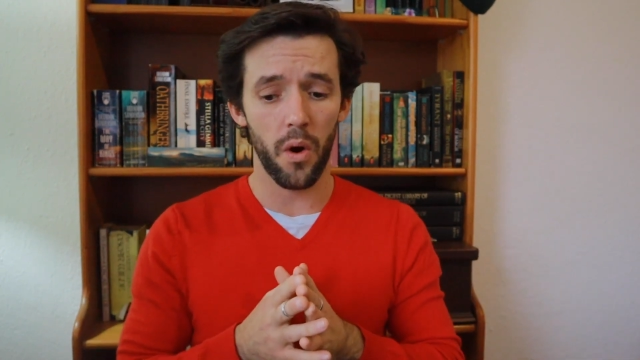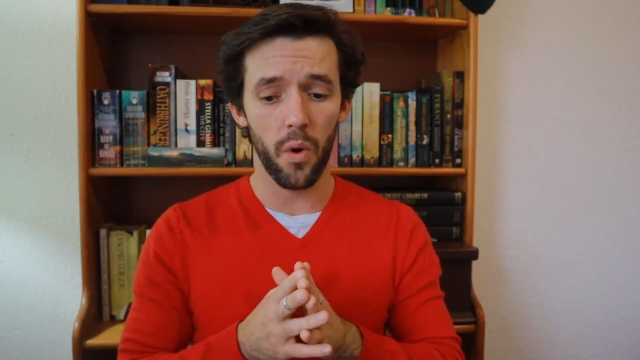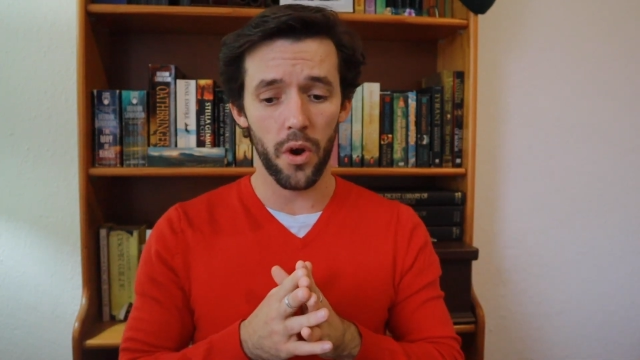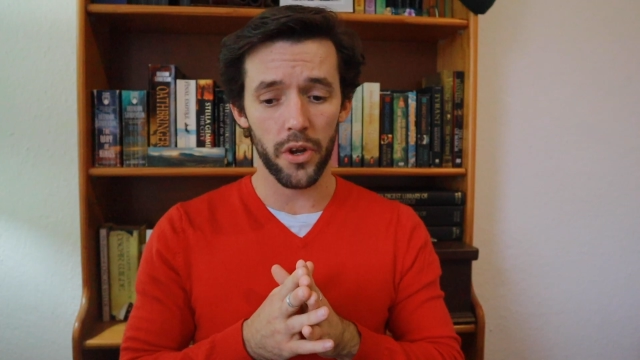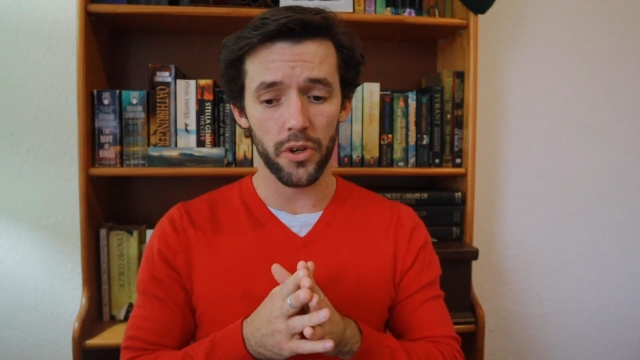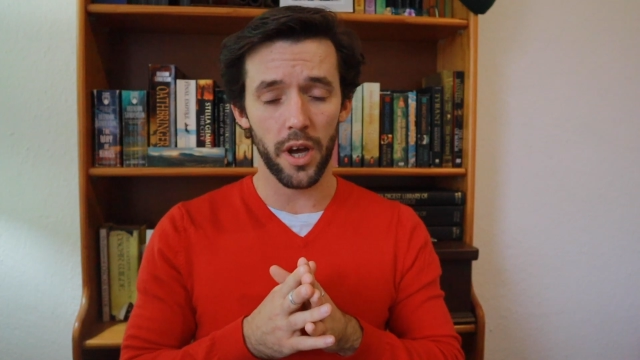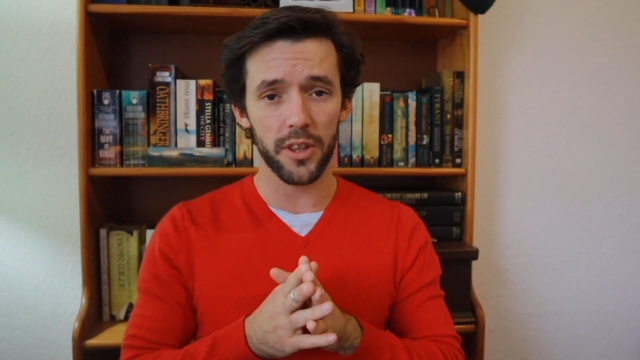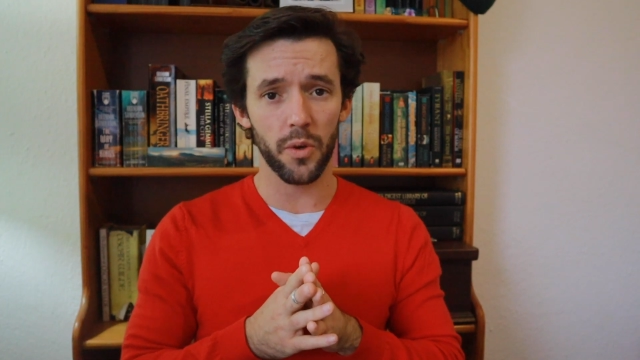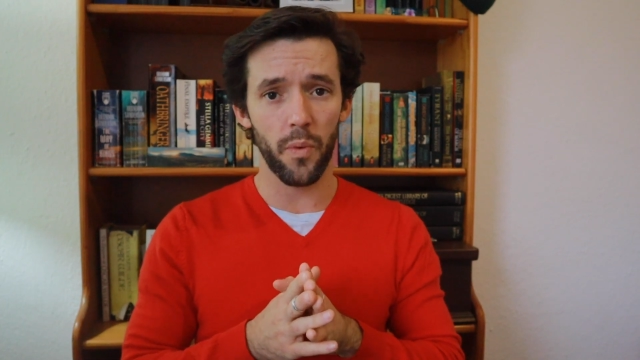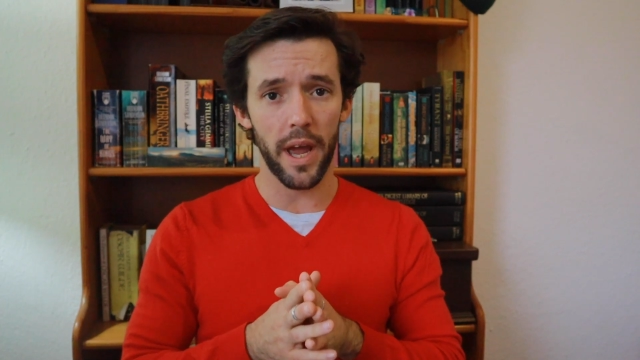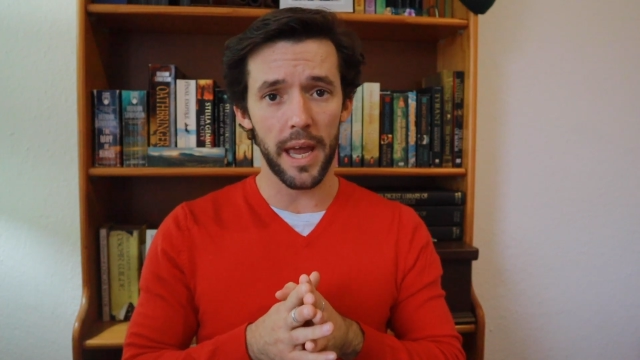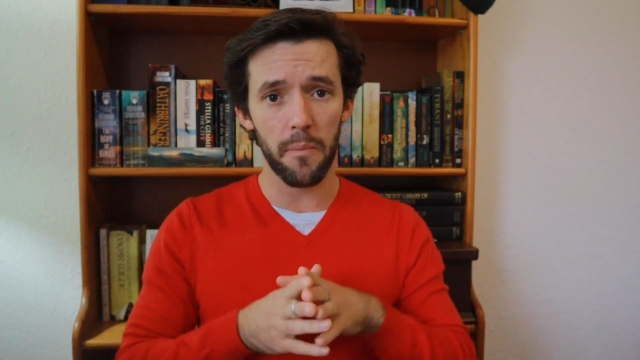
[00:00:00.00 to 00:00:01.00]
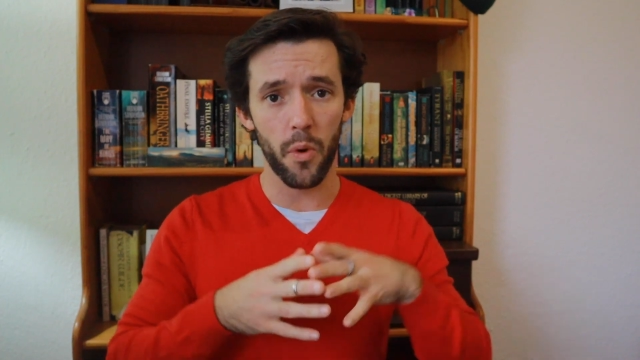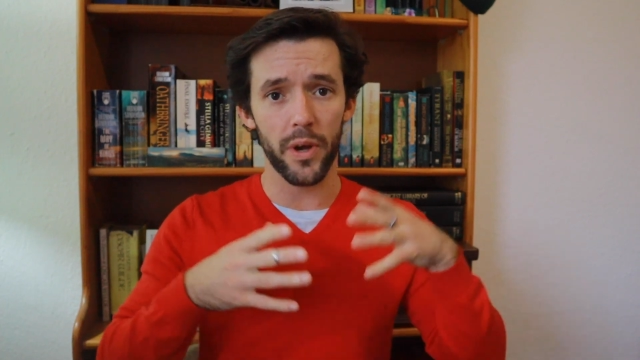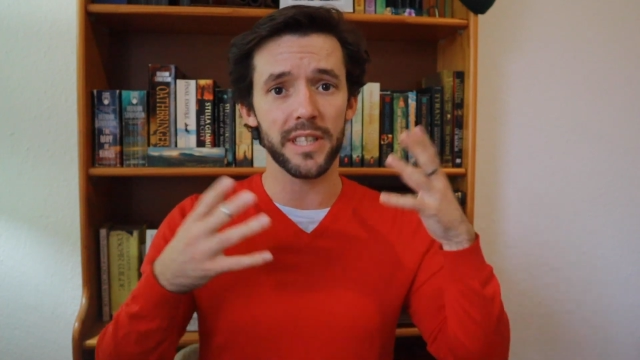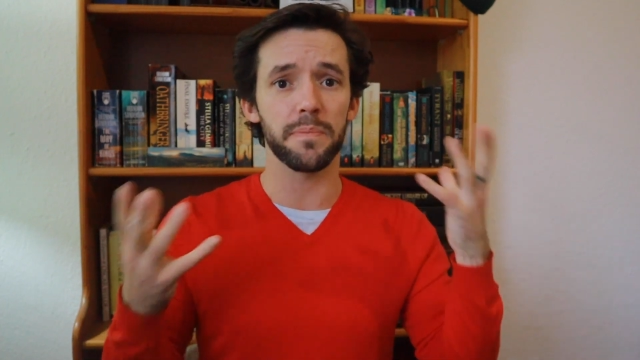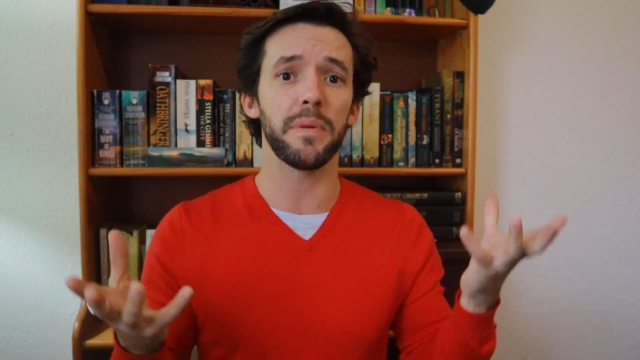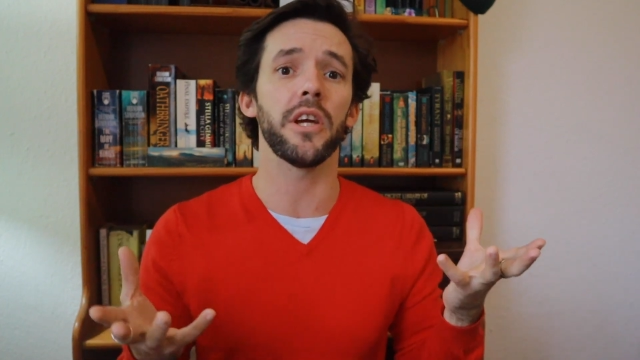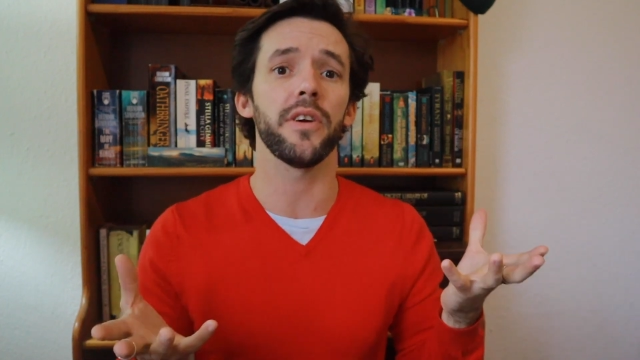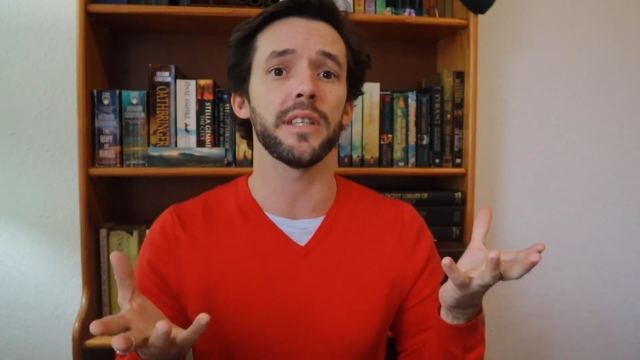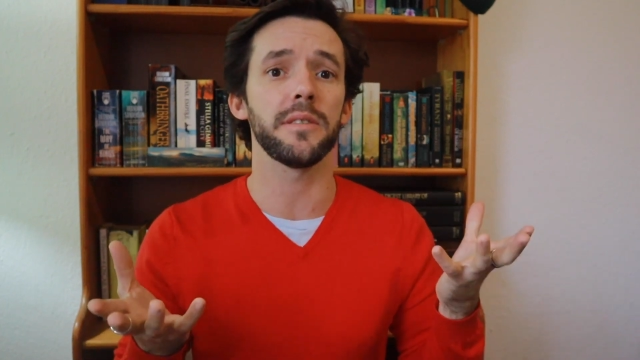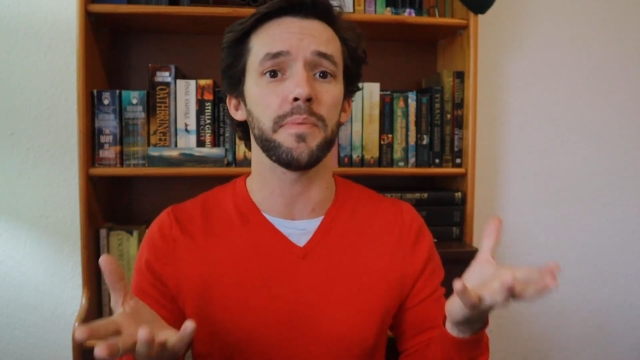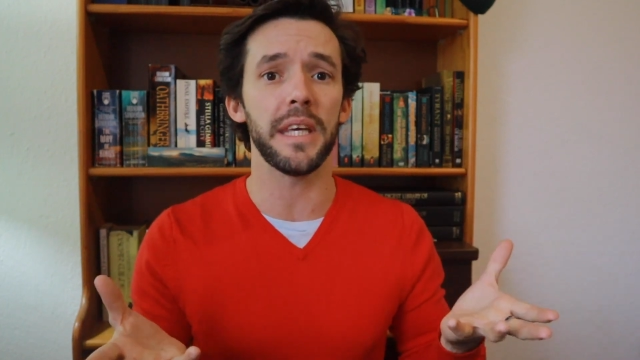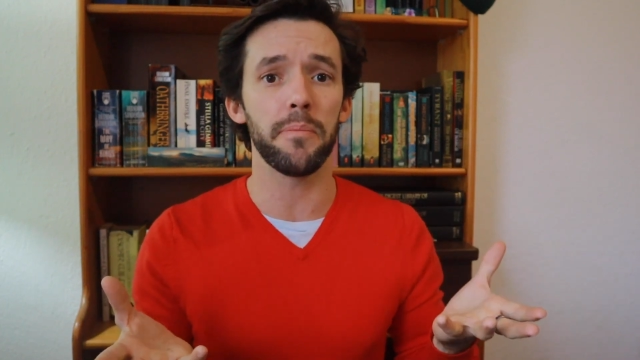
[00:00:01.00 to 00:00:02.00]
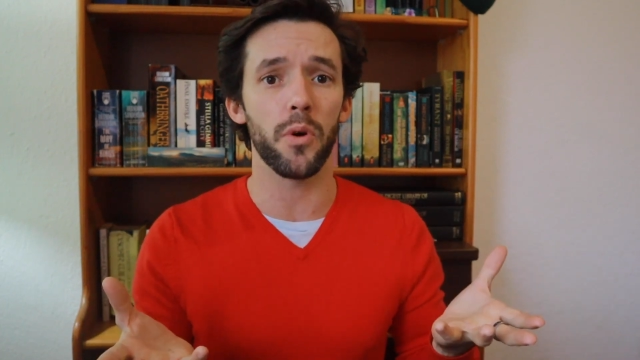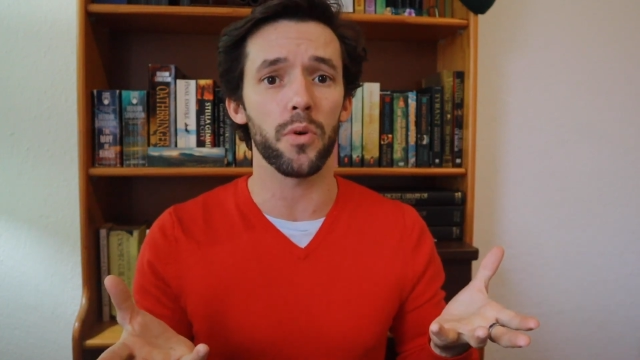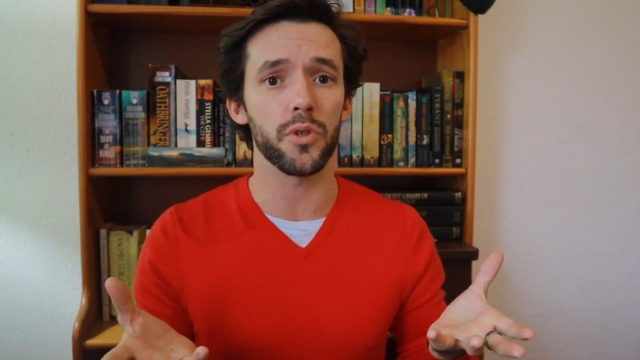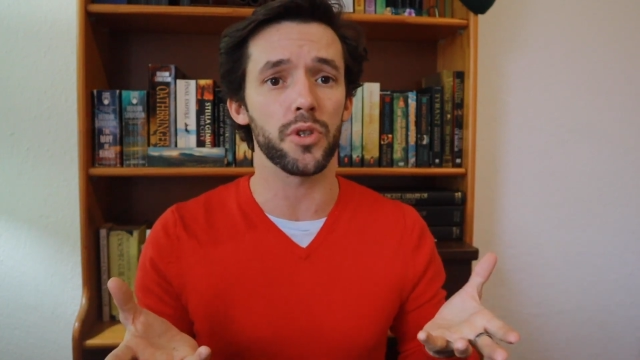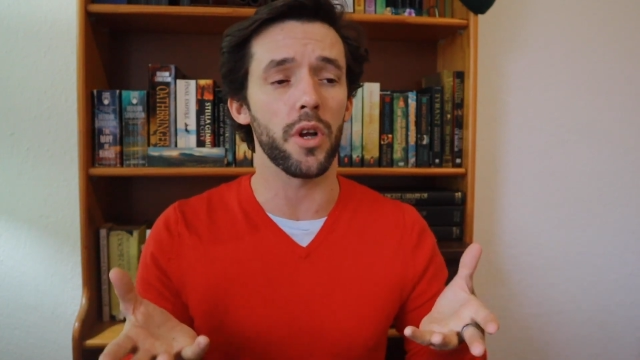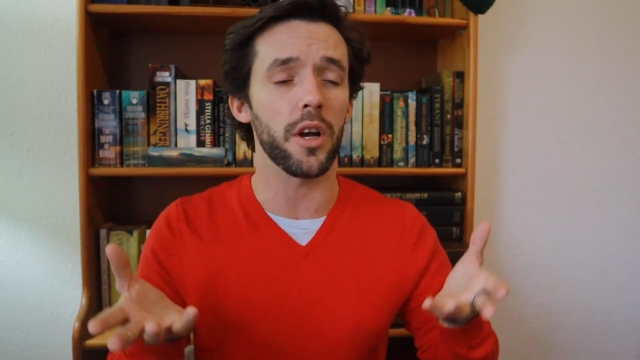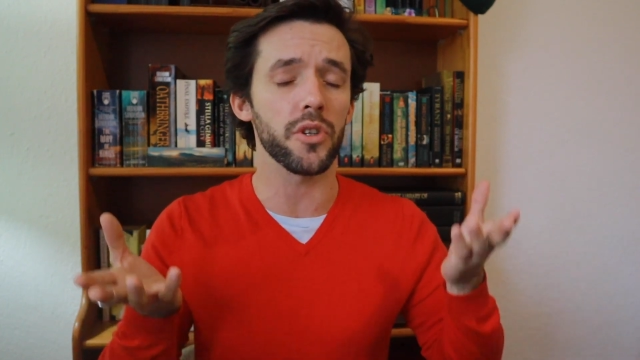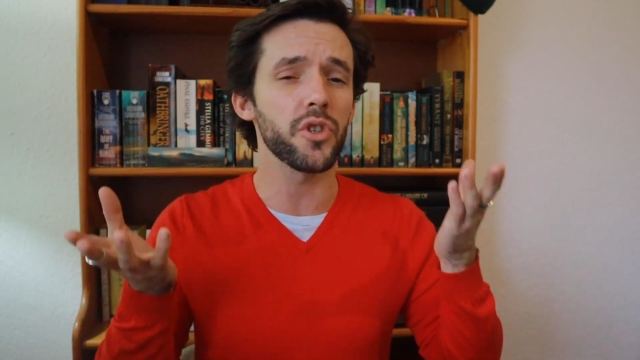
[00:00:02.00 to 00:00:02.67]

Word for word: or not the way more experienced people sh-